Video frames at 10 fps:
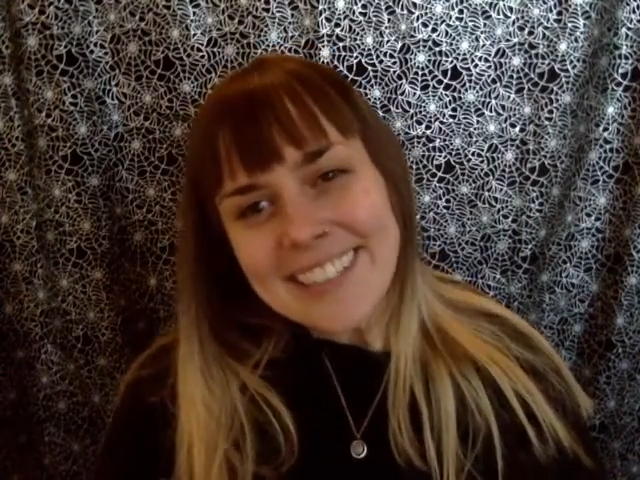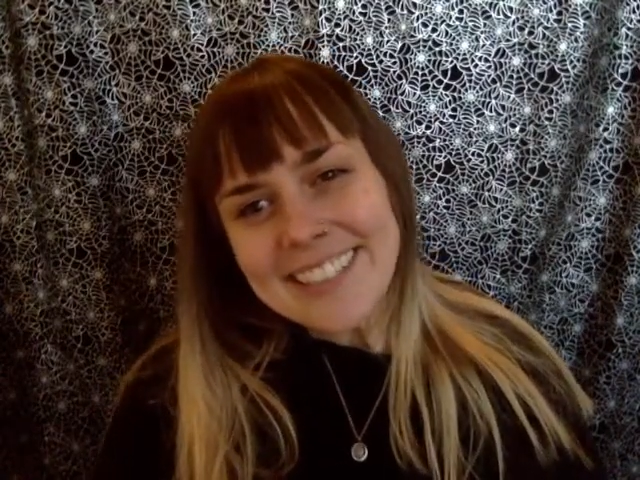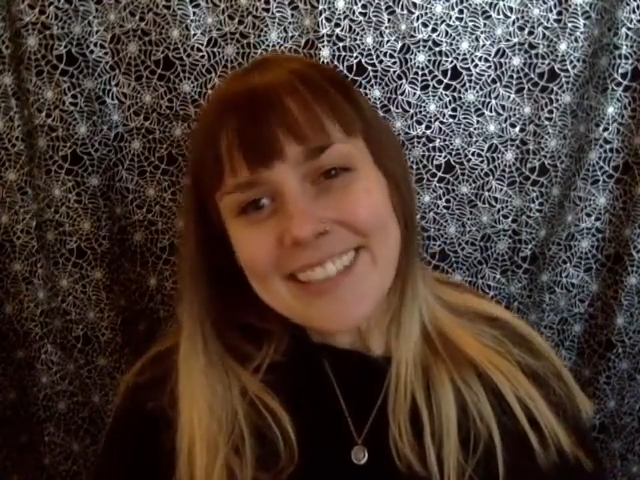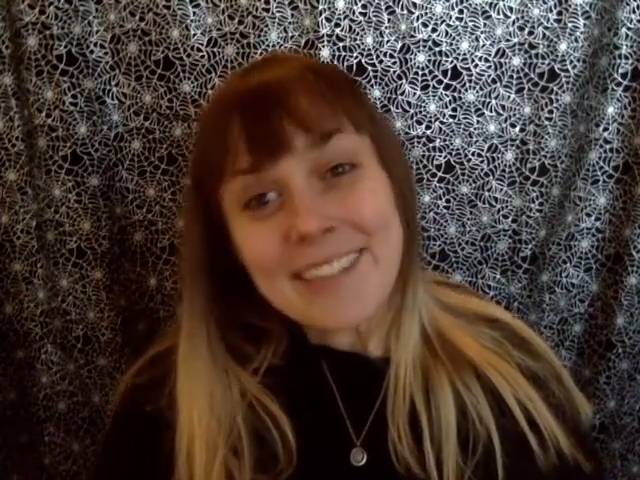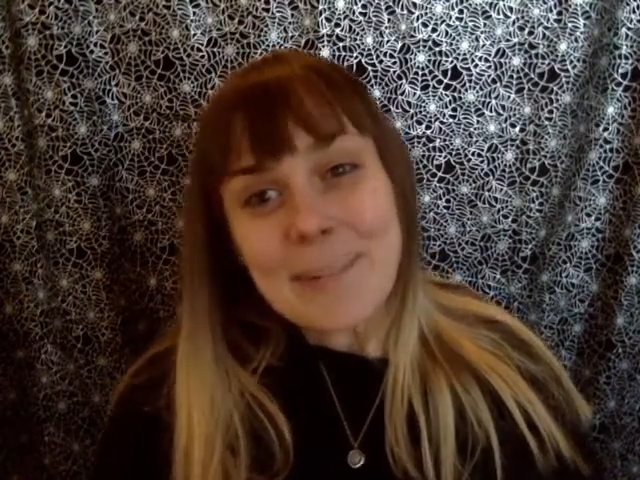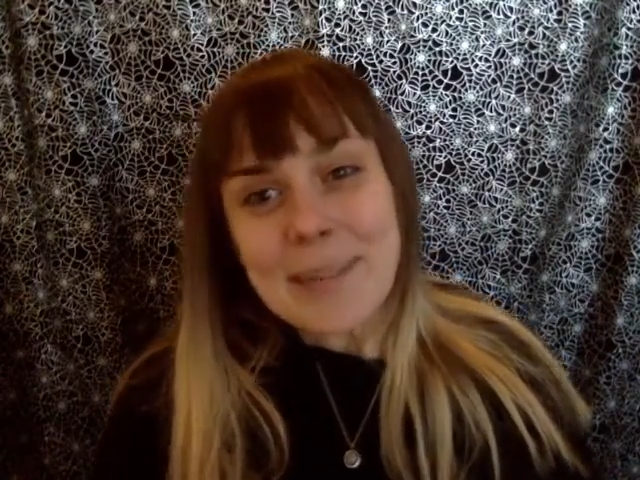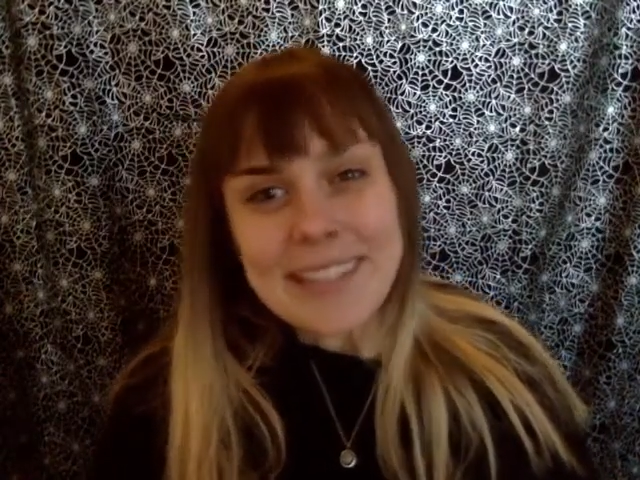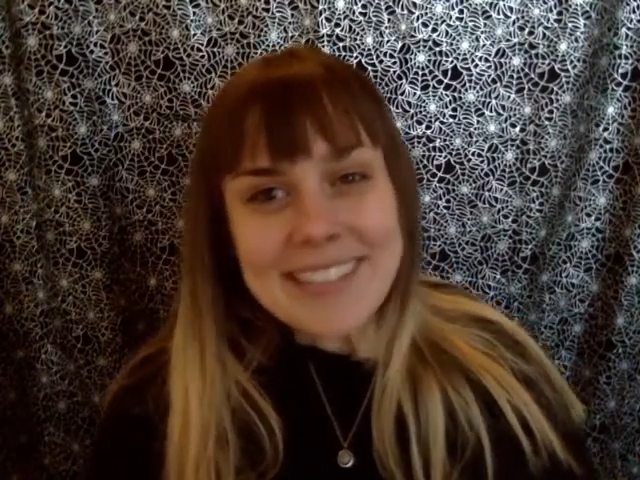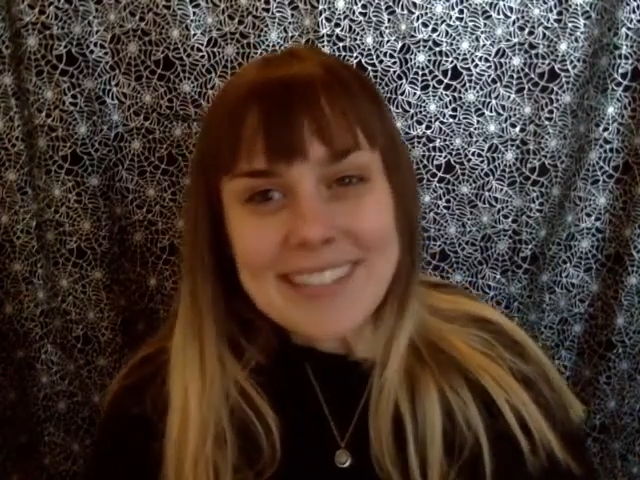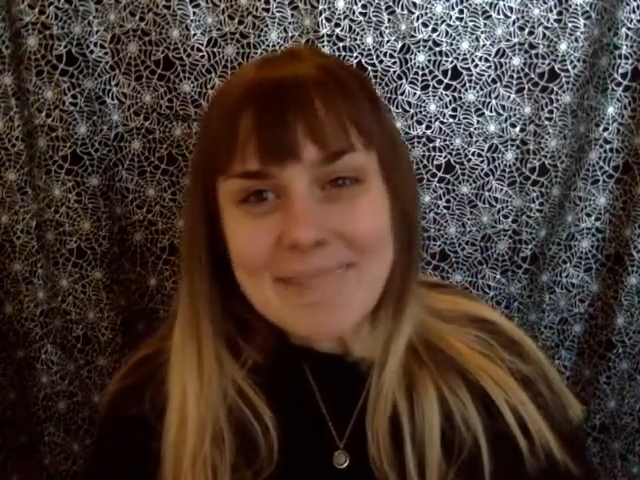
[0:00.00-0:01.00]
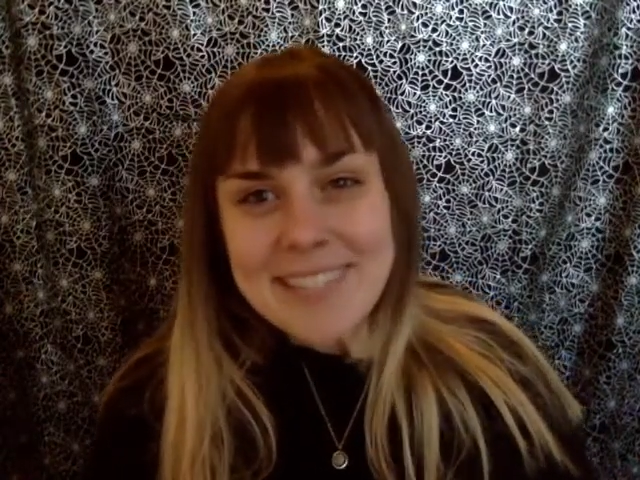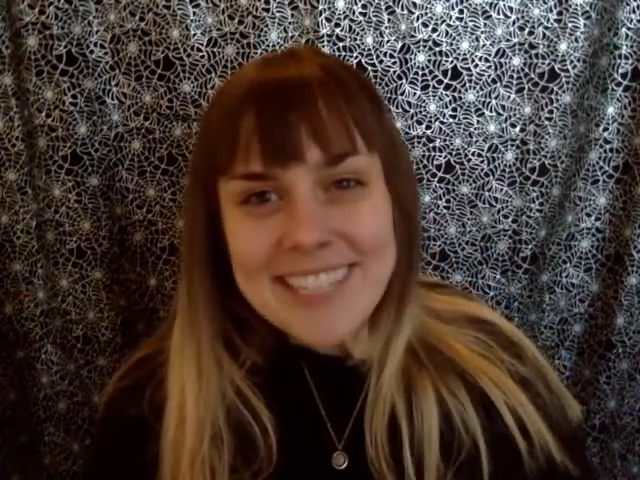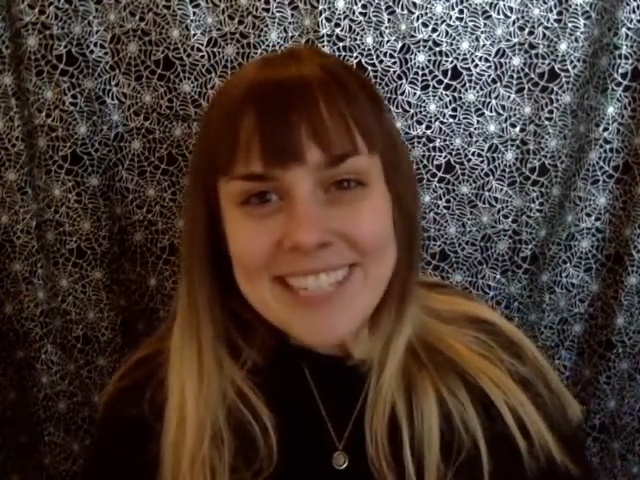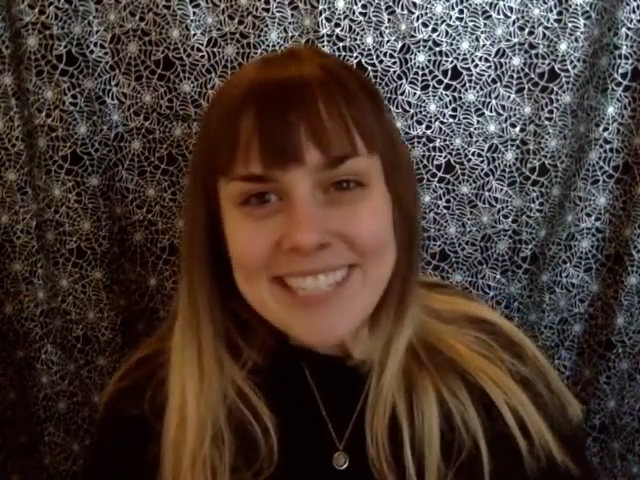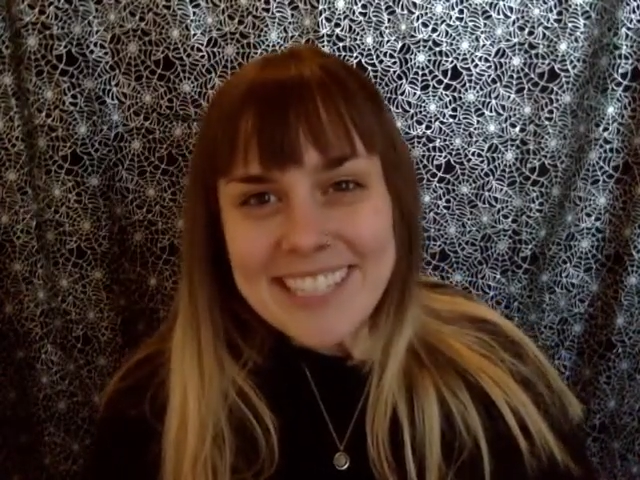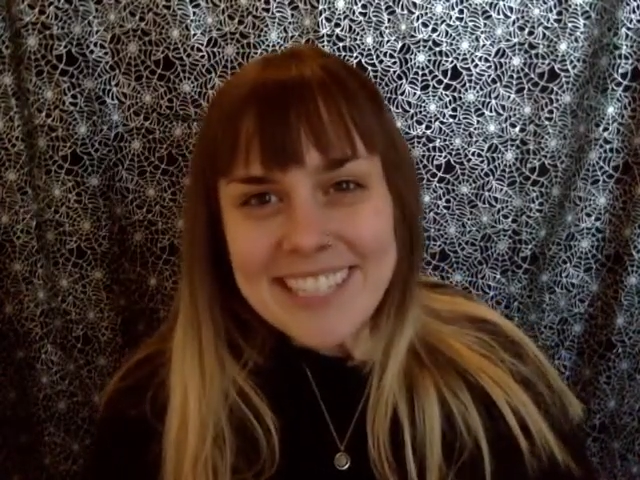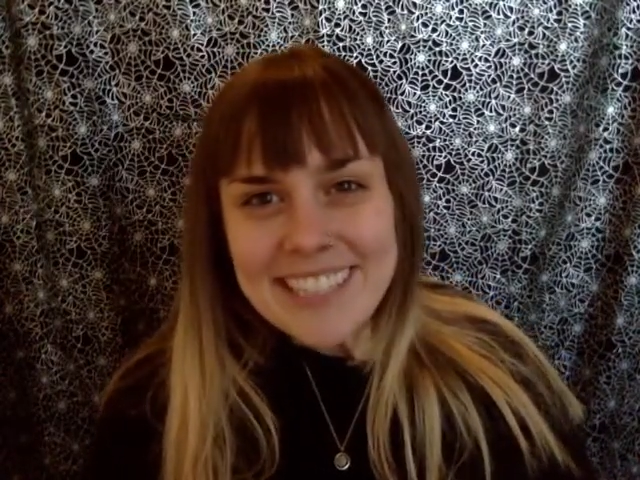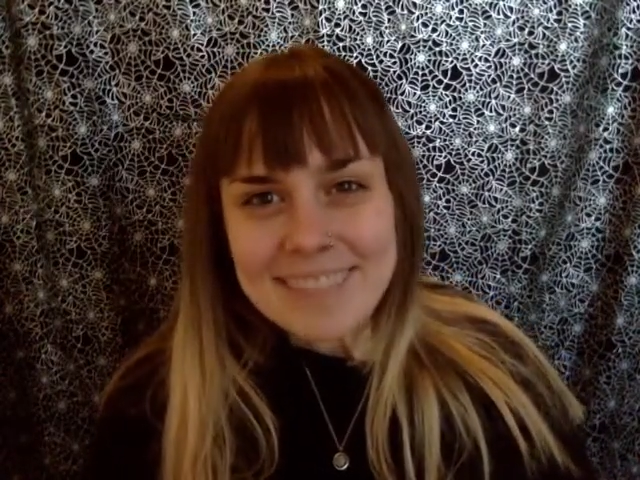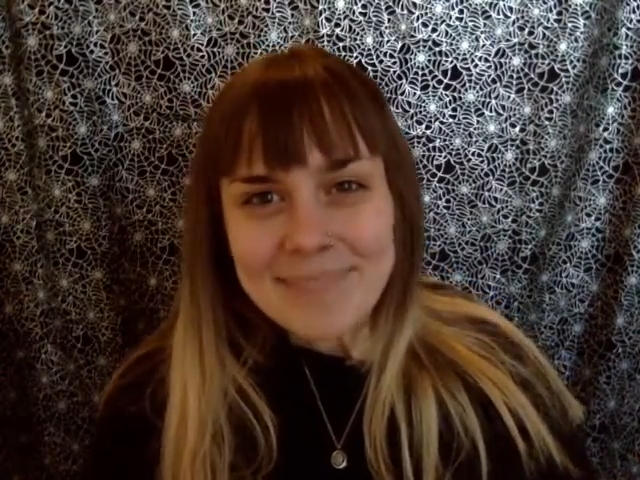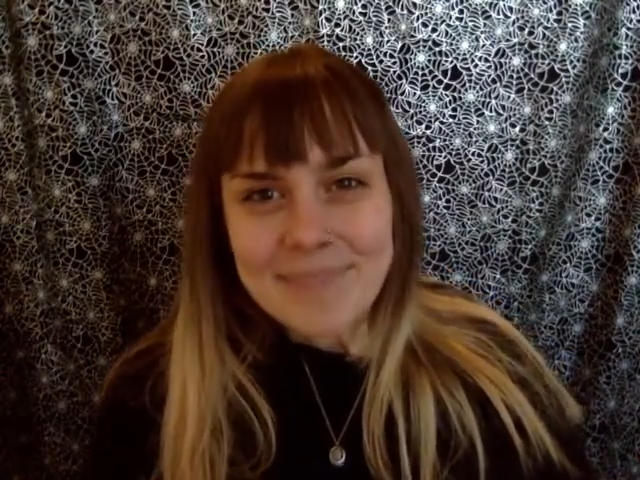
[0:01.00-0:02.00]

You'll never make the same mistake again.